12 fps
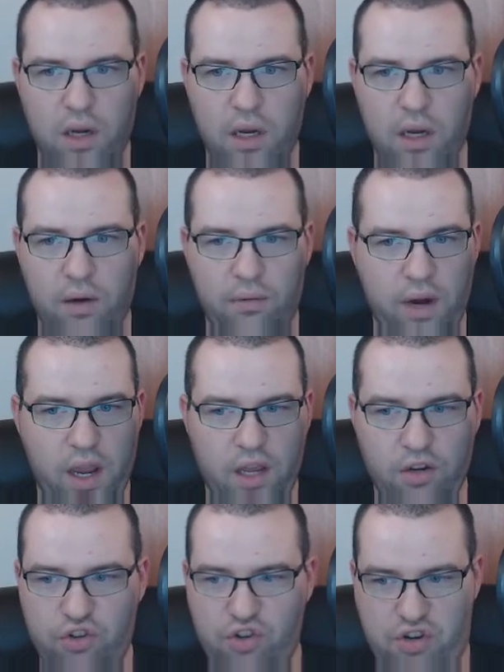
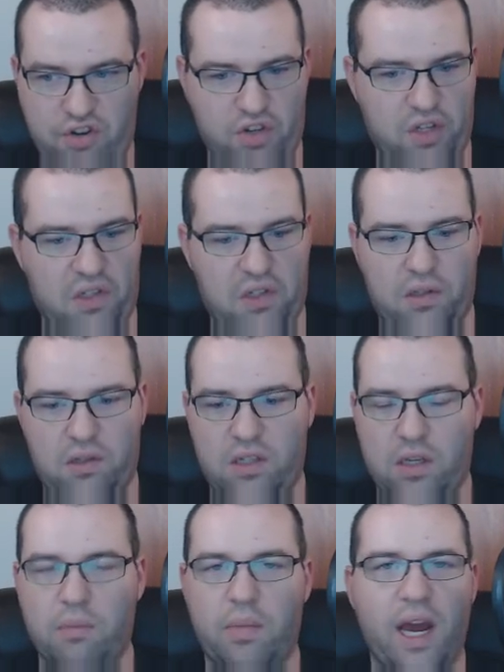range and just
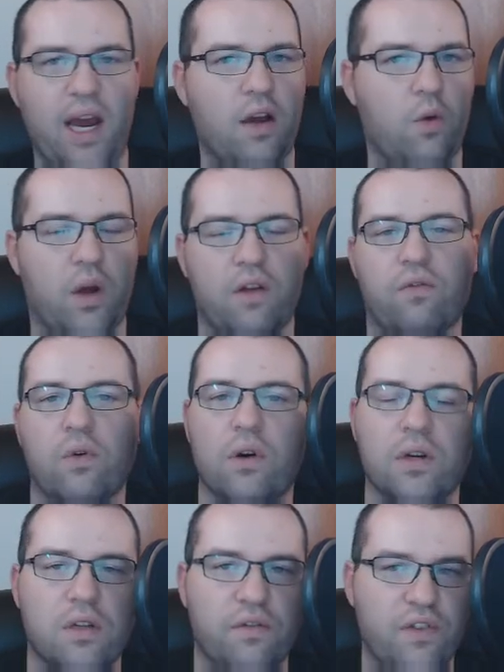sit back, wait for
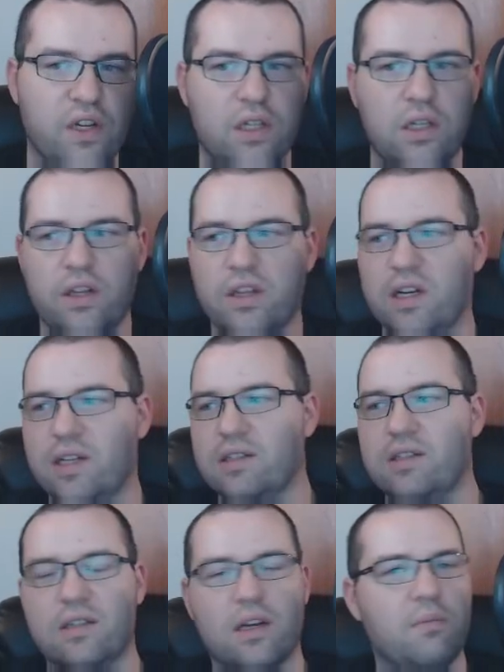it to fill, and then I'd
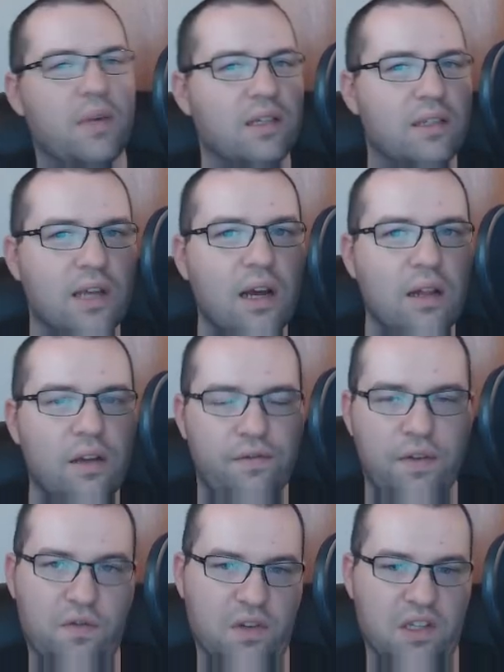set my sell at
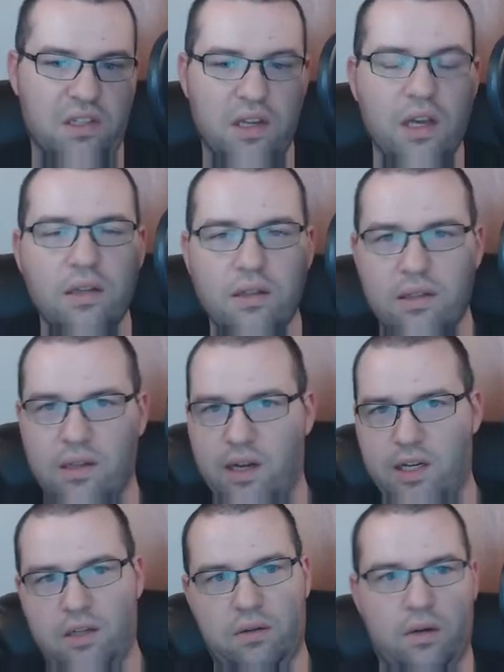50 cents, and
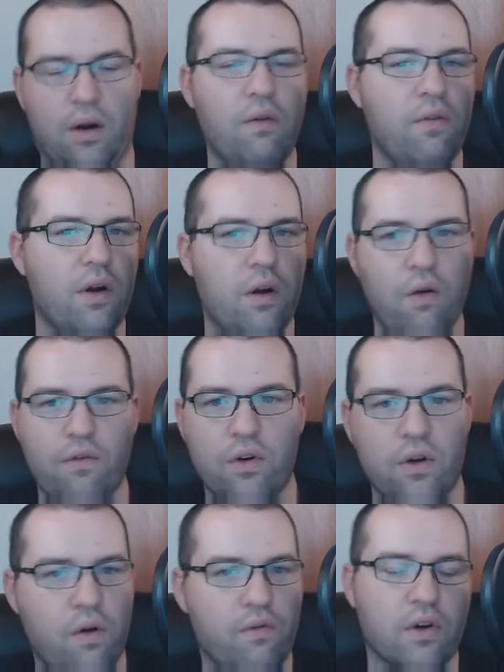I'd do it over and over
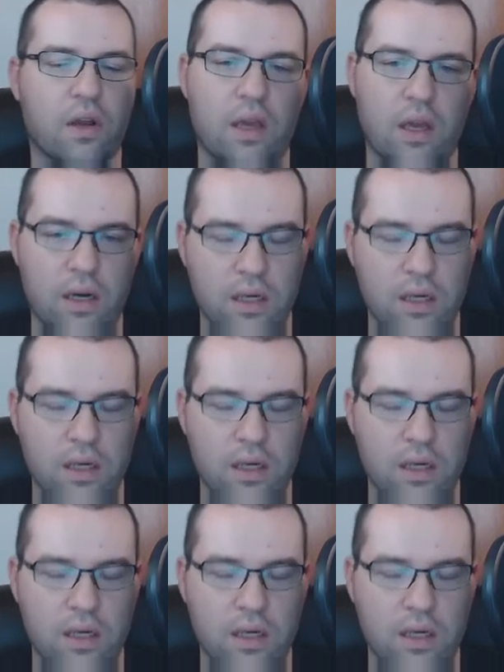and over again.